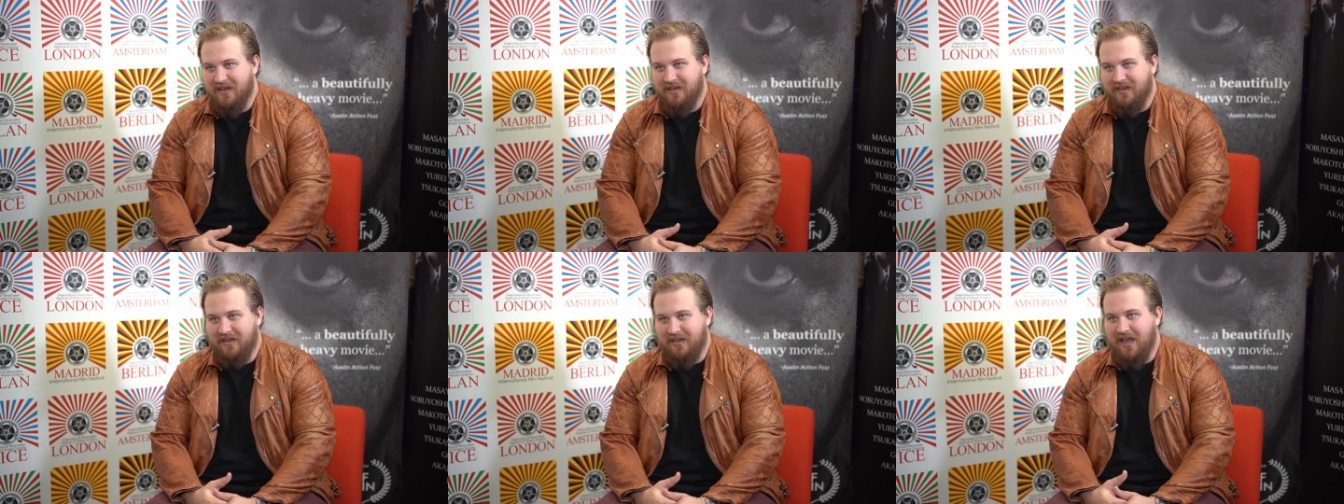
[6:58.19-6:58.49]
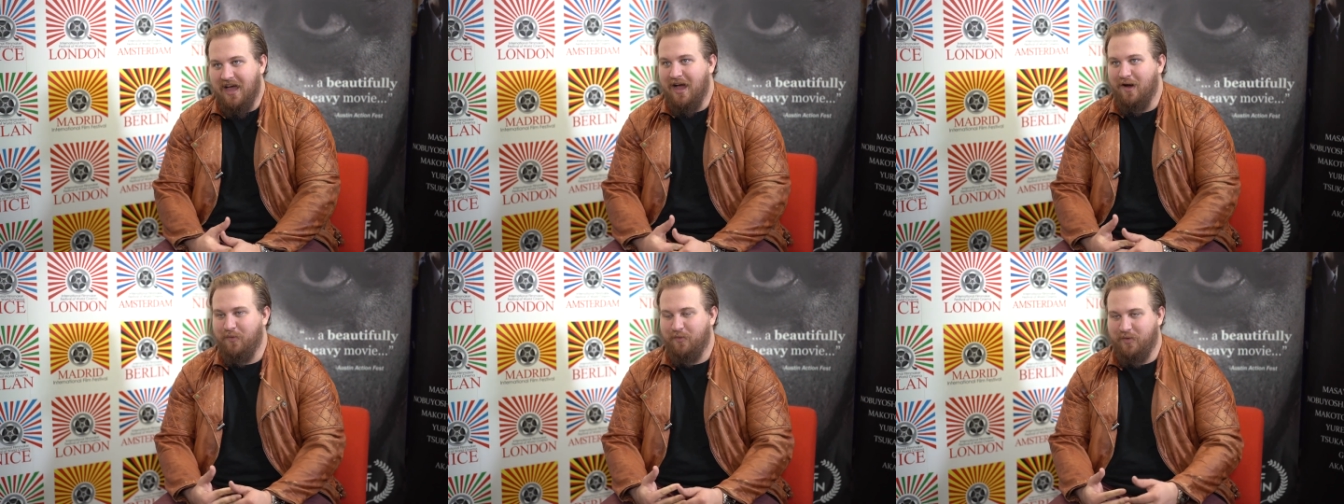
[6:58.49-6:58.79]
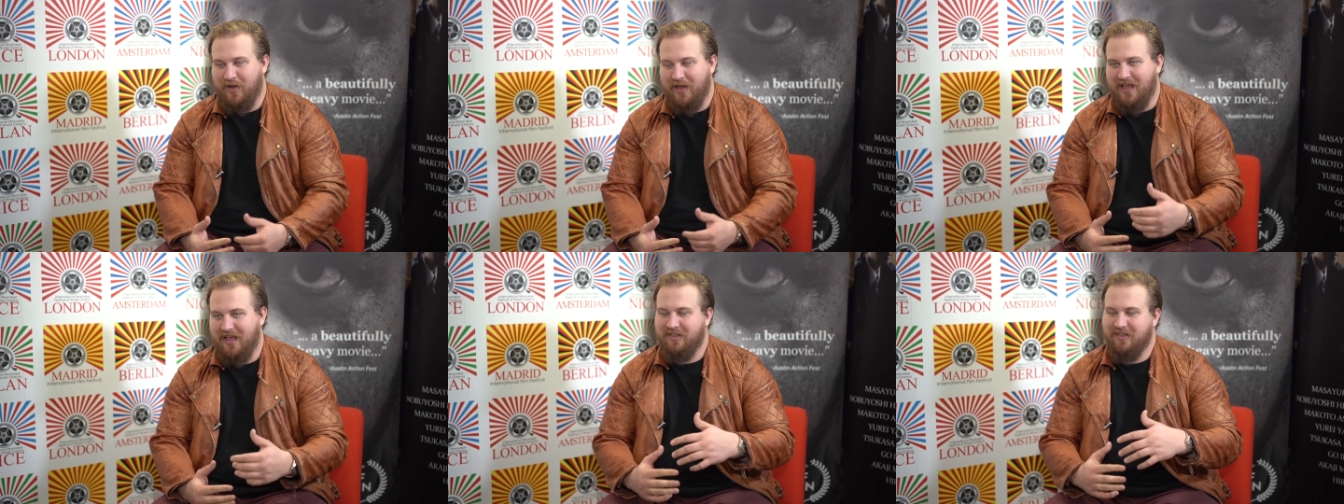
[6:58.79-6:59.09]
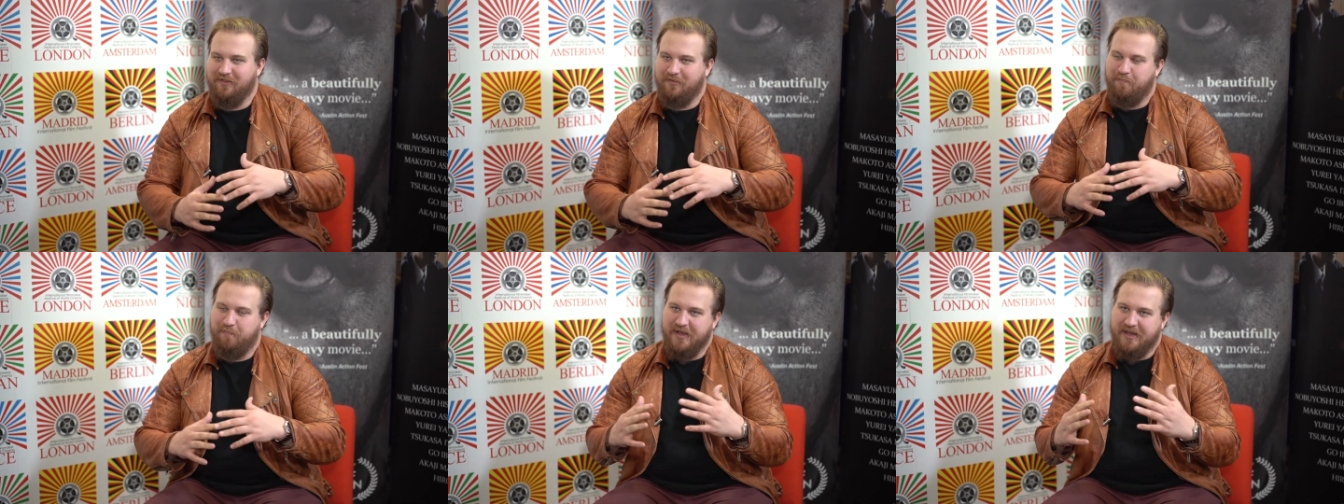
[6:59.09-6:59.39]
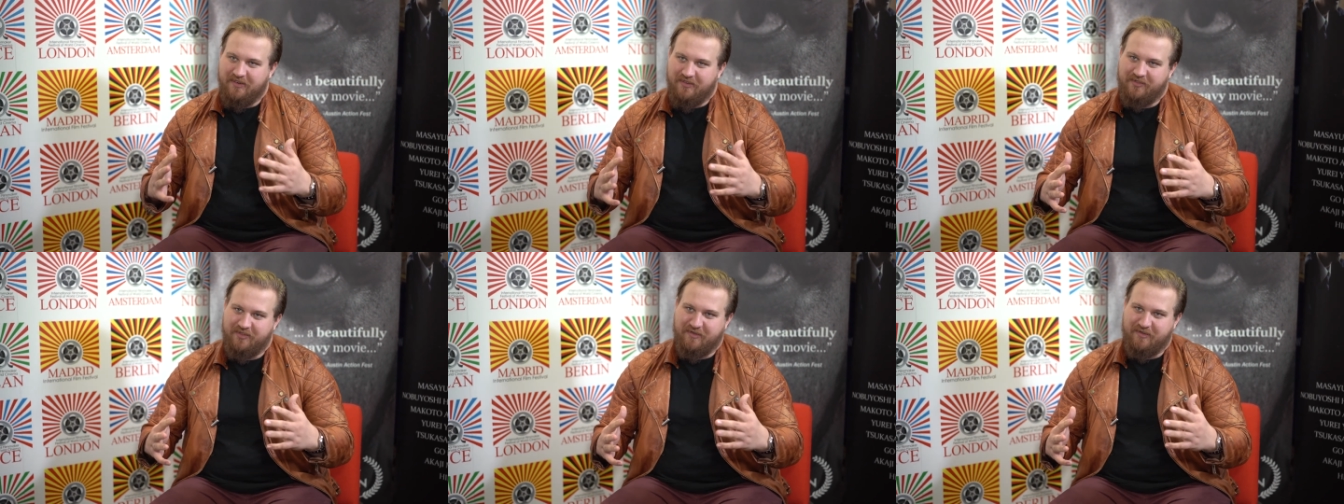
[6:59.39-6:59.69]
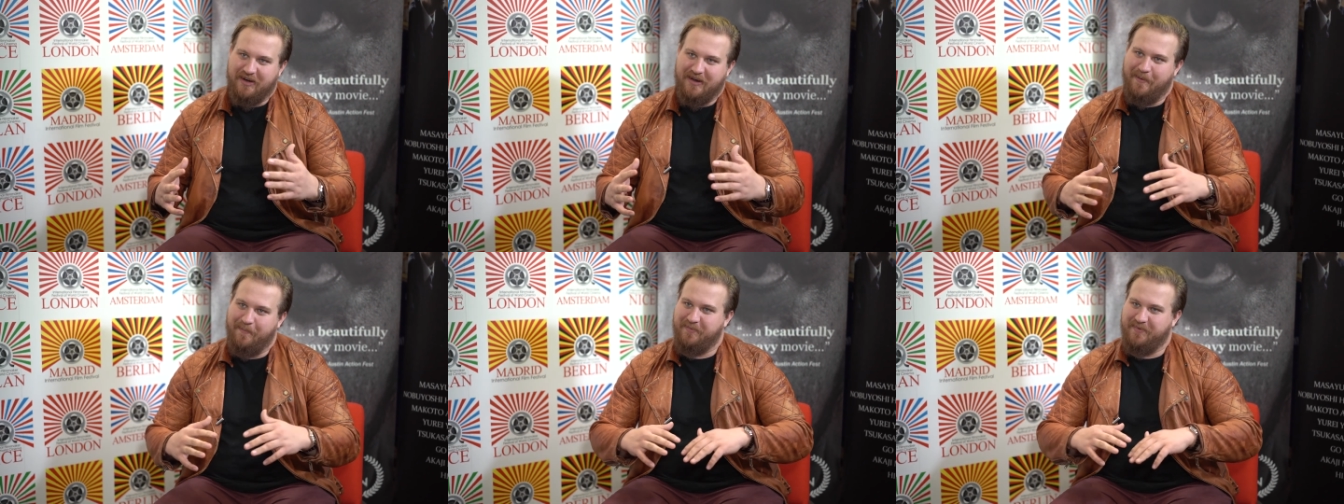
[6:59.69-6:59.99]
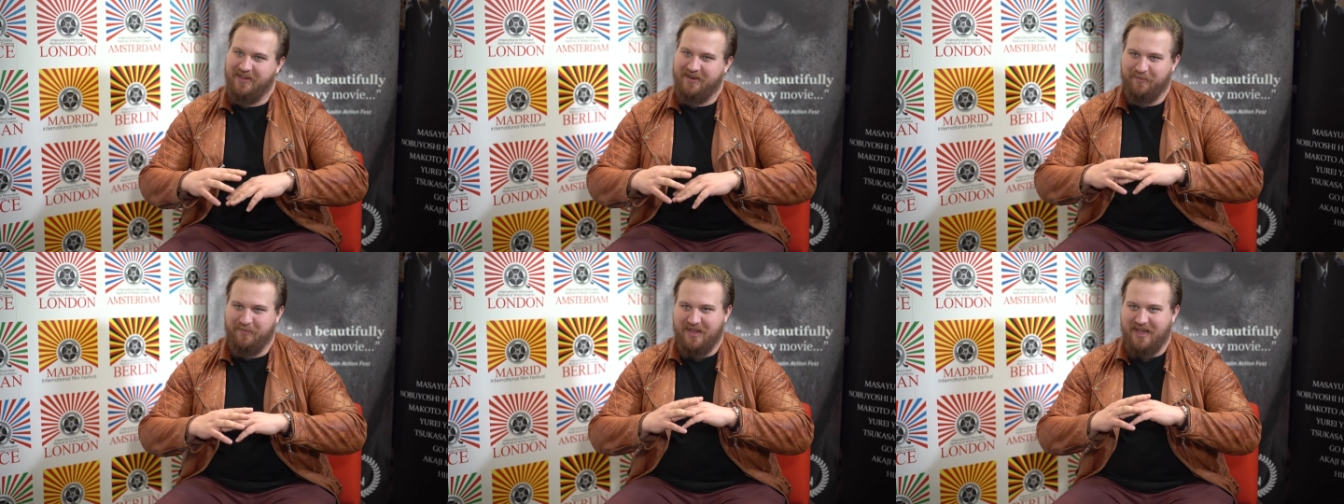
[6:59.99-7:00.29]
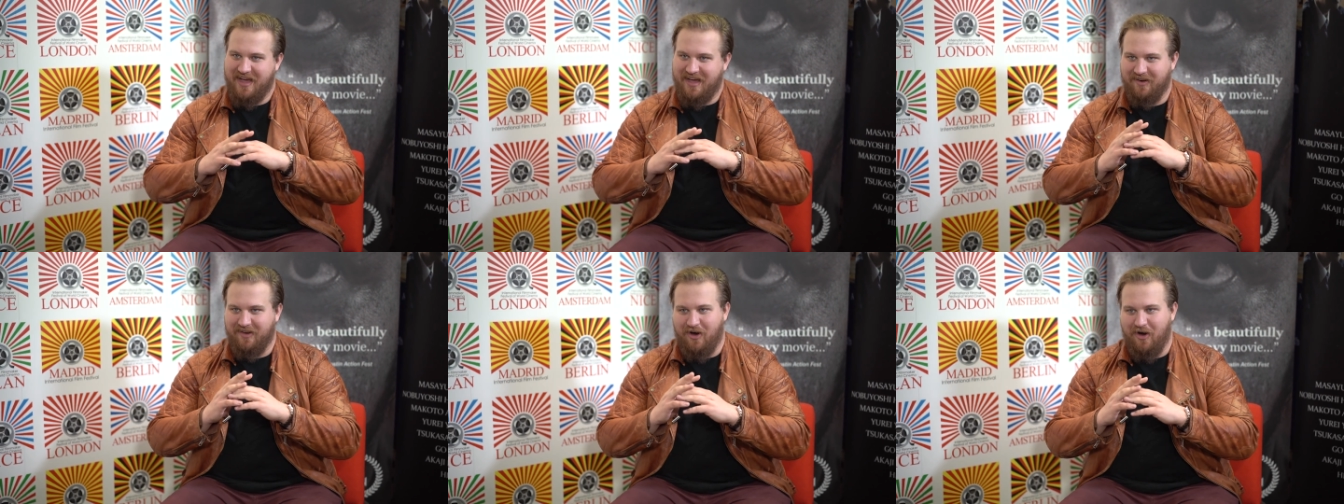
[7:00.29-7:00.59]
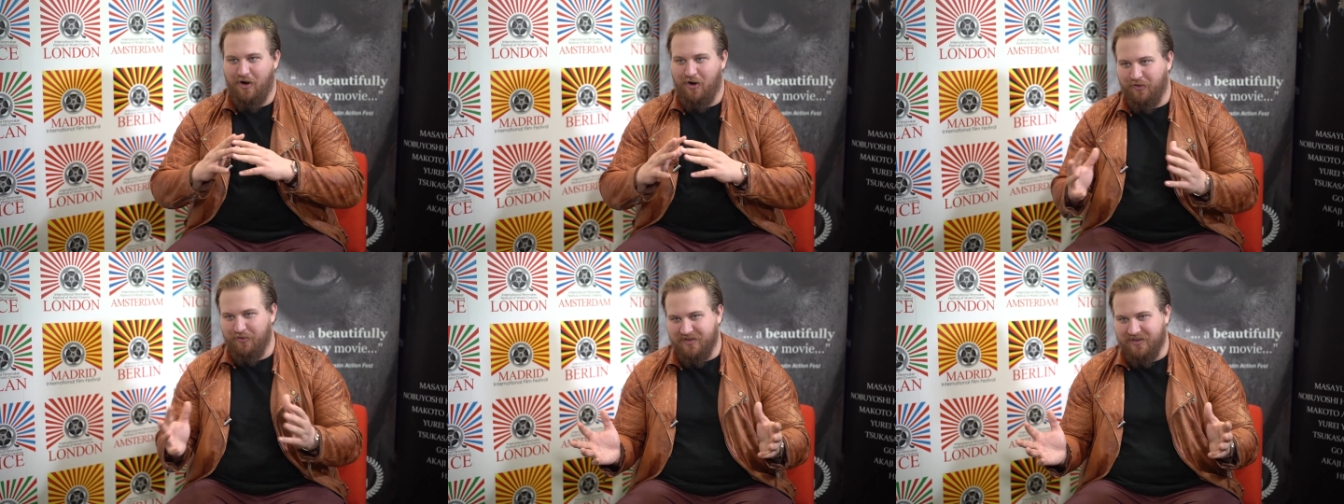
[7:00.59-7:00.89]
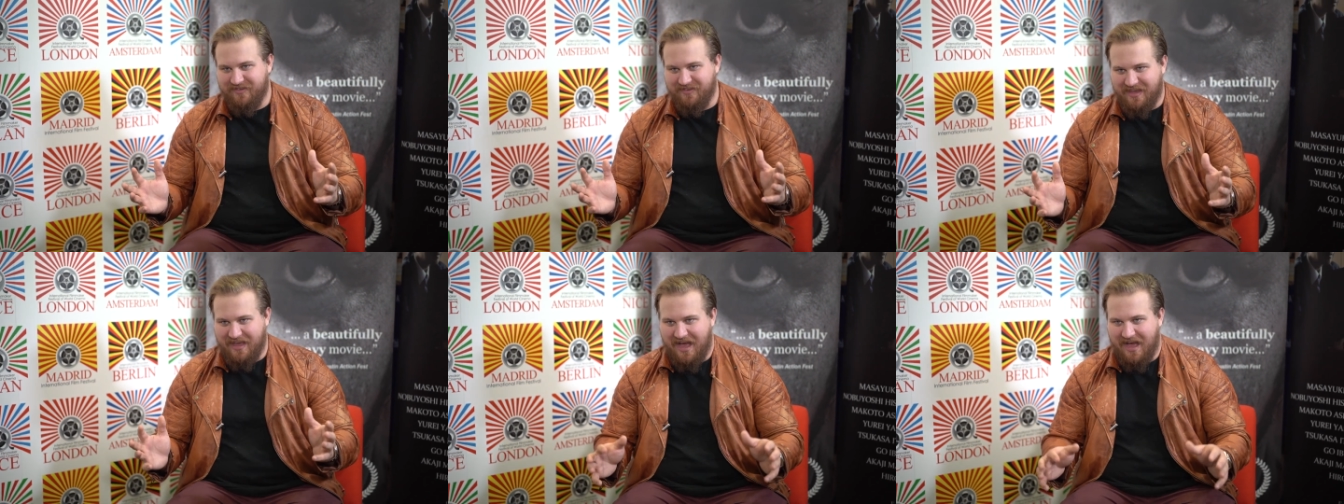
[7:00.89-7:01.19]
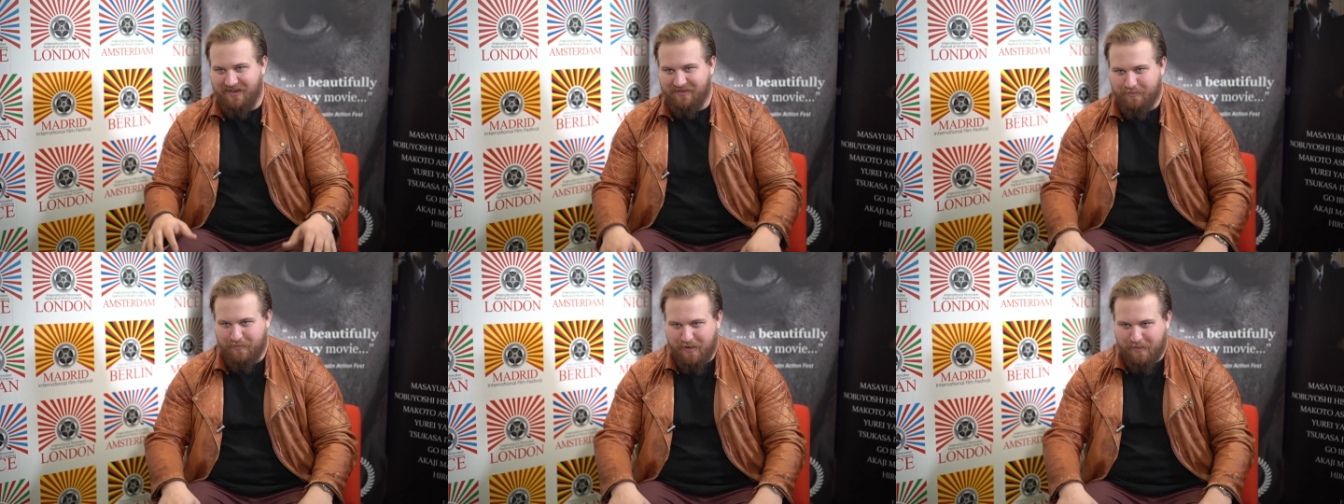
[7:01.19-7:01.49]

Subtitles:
we had this big script, and we had all these cast